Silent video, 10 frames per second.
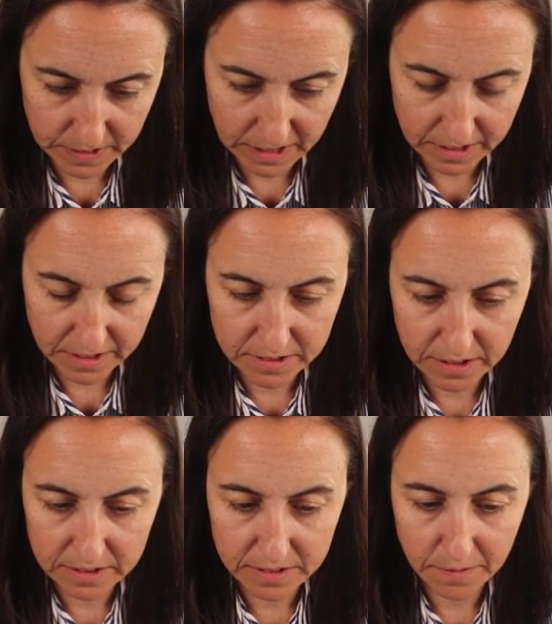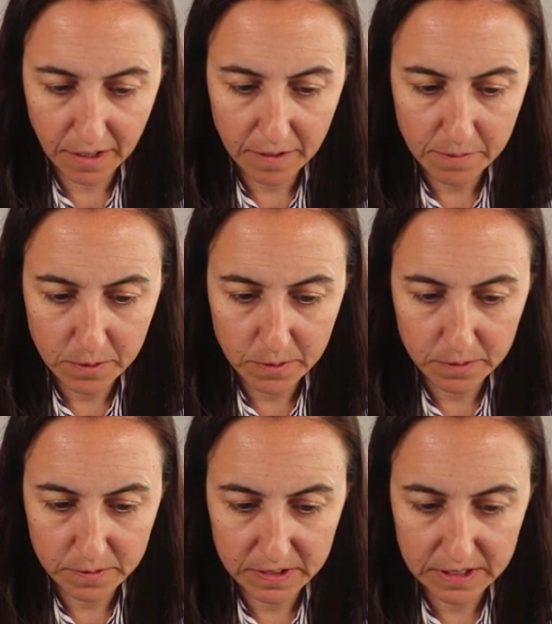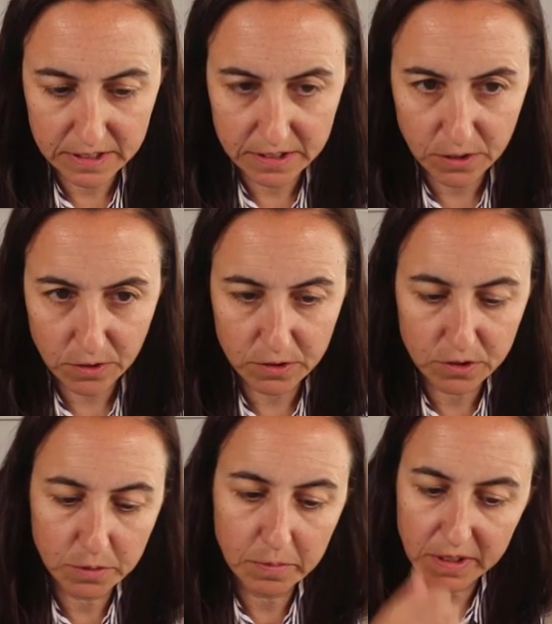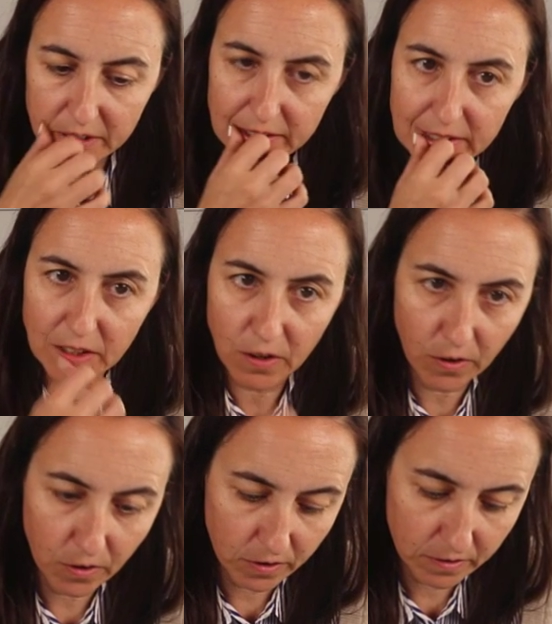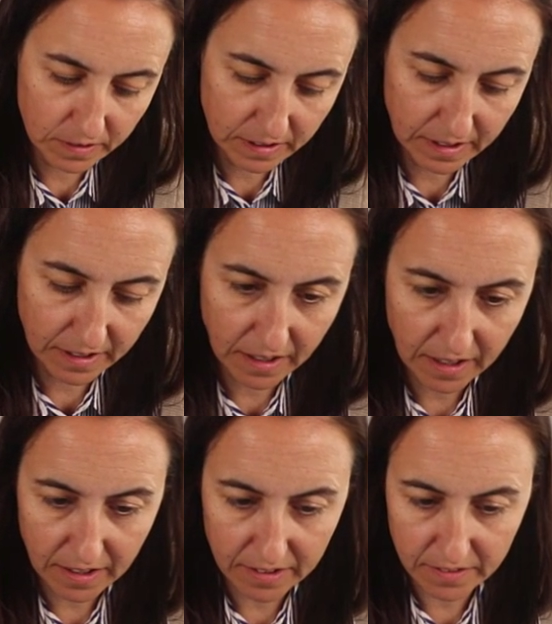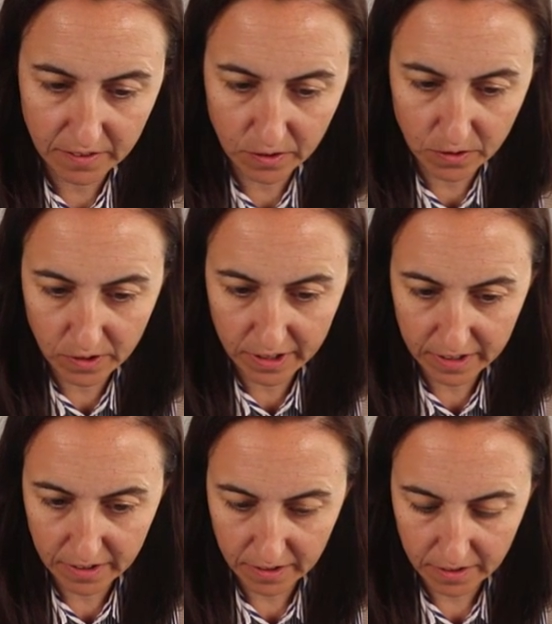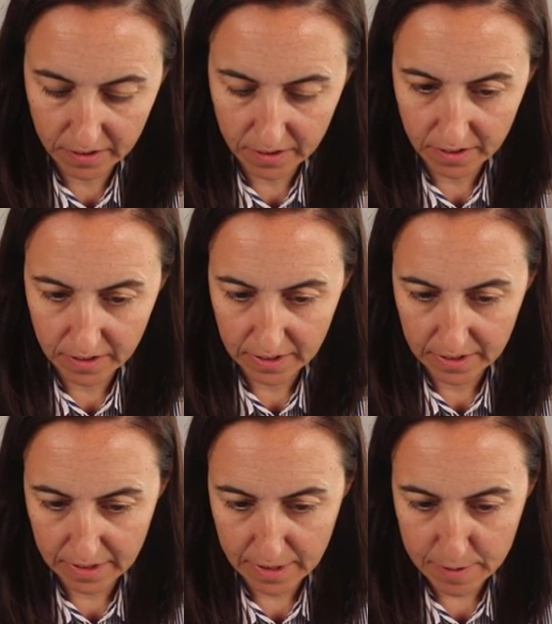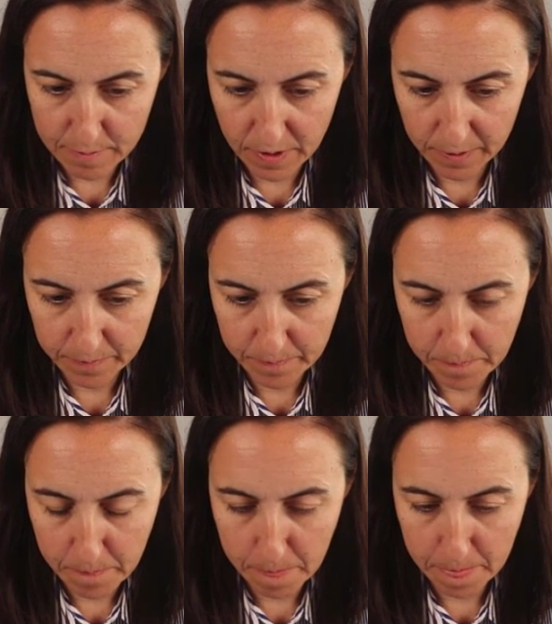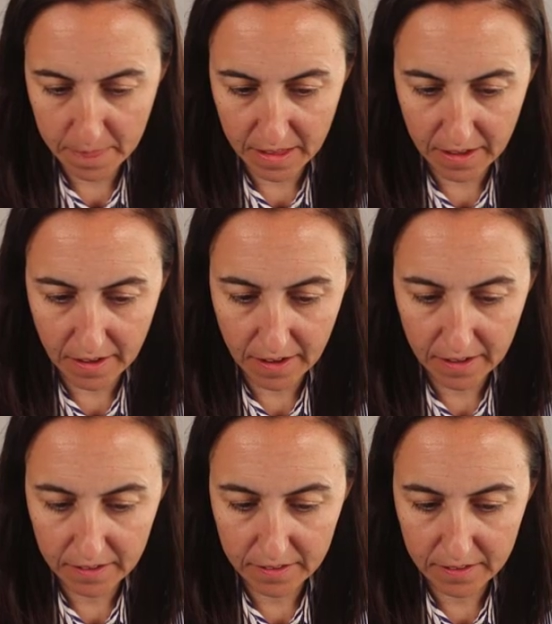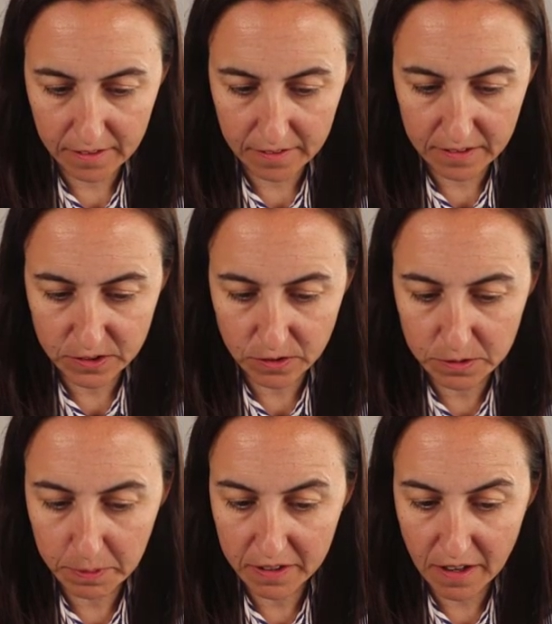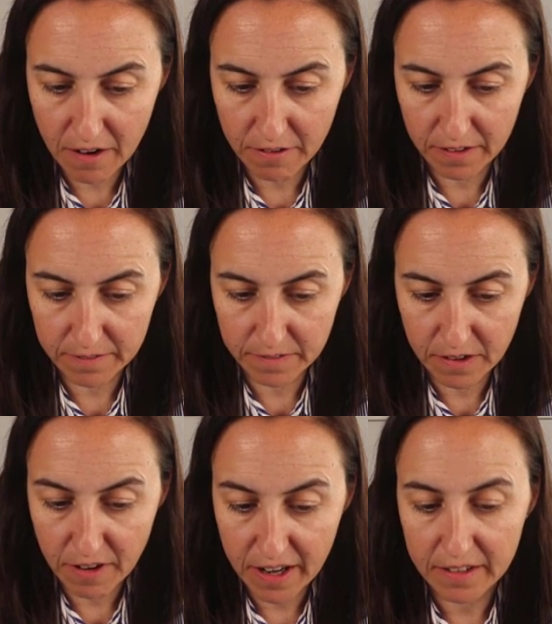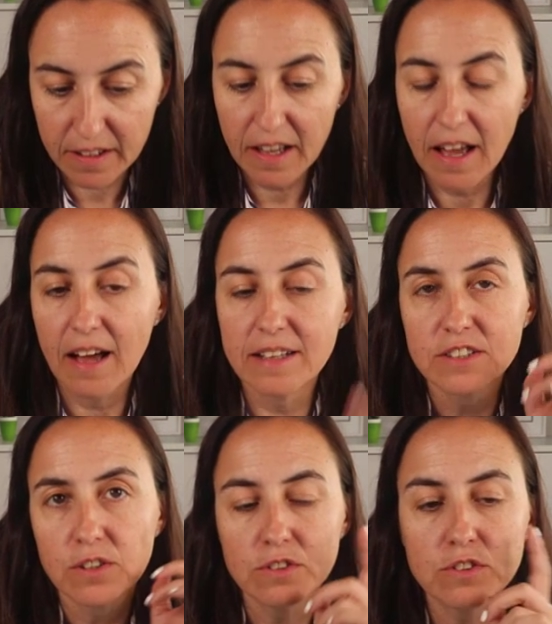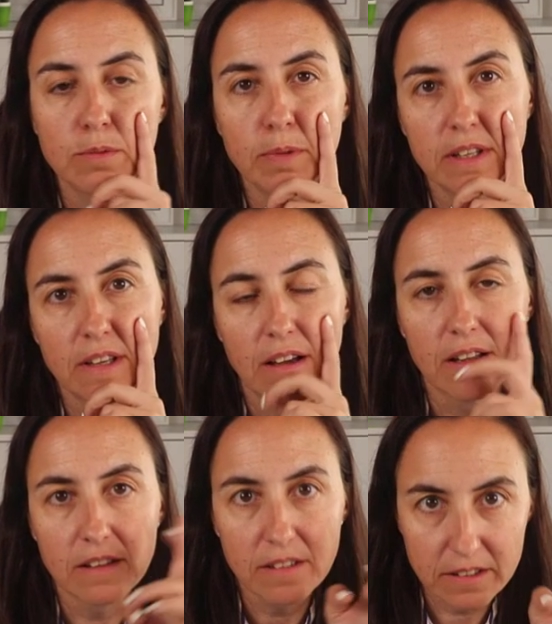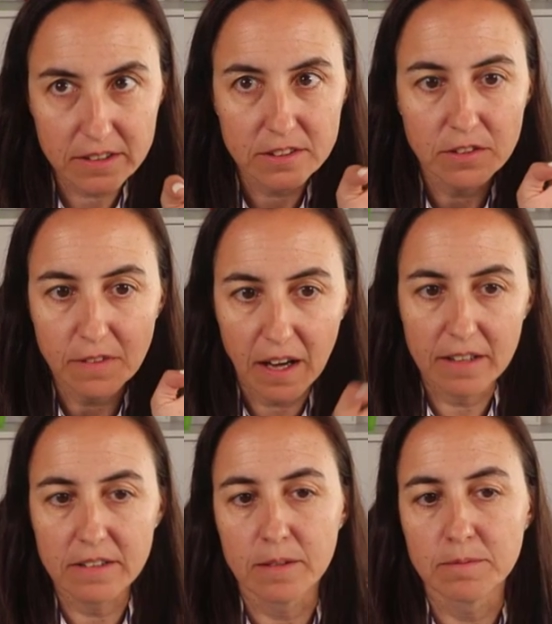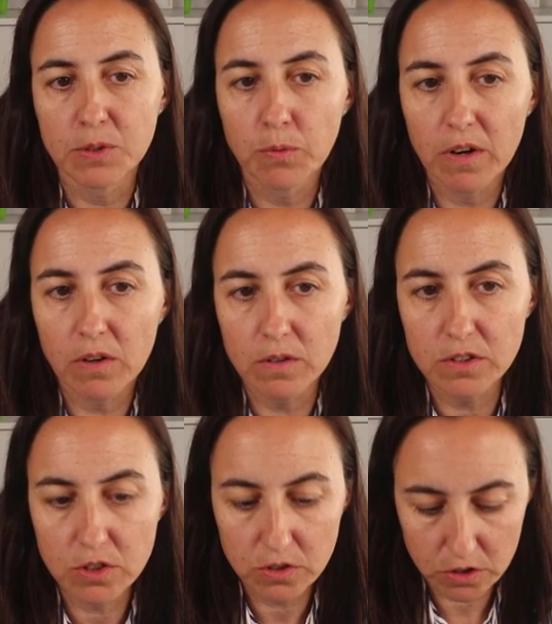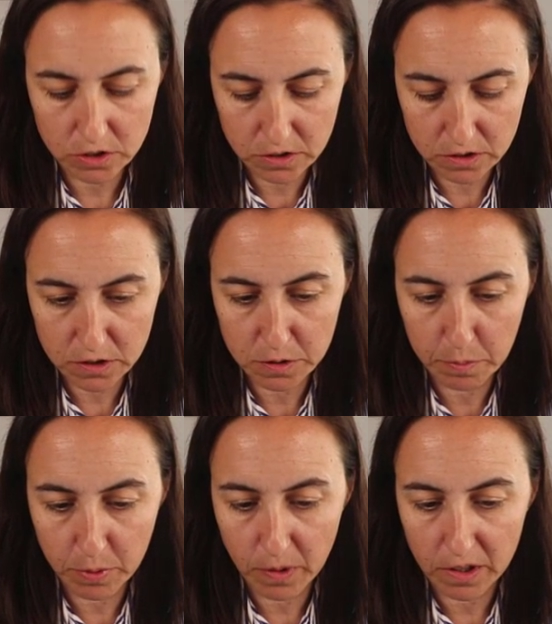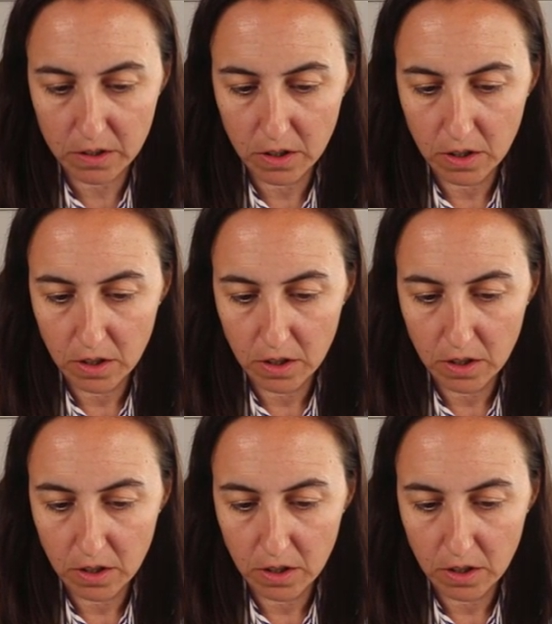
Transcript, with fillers: initialize a variable. This is going to be called category name, and it's going to be an array. array and it's going to be a list of items. We're going to just export